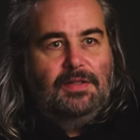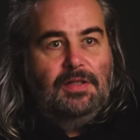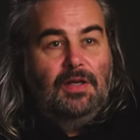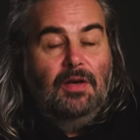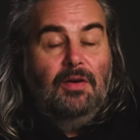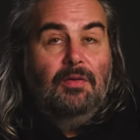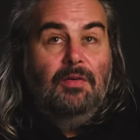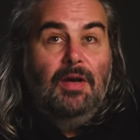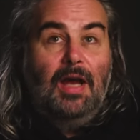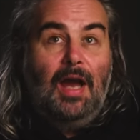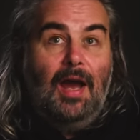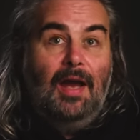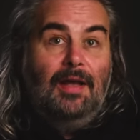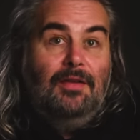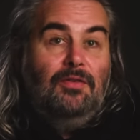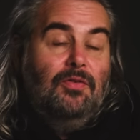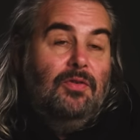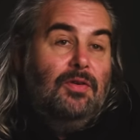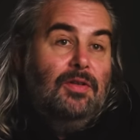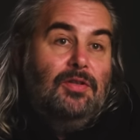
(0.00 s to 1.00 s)
So I
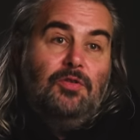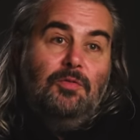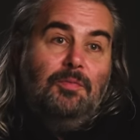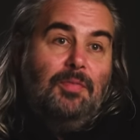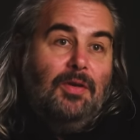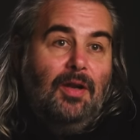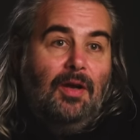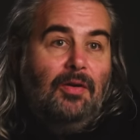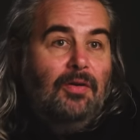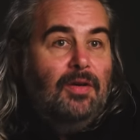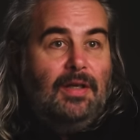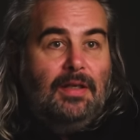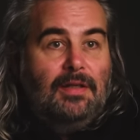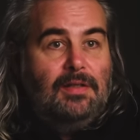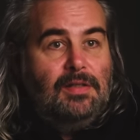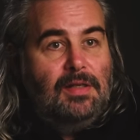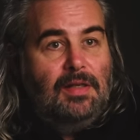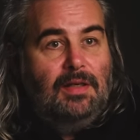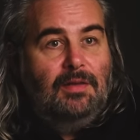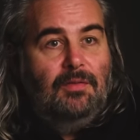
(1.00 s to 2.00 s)
took a super low key
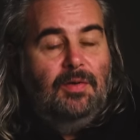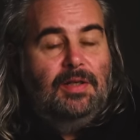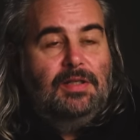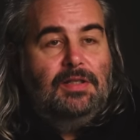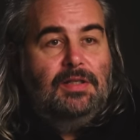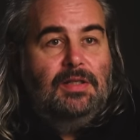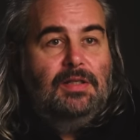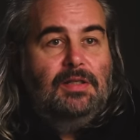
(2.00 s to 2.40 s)
scene, which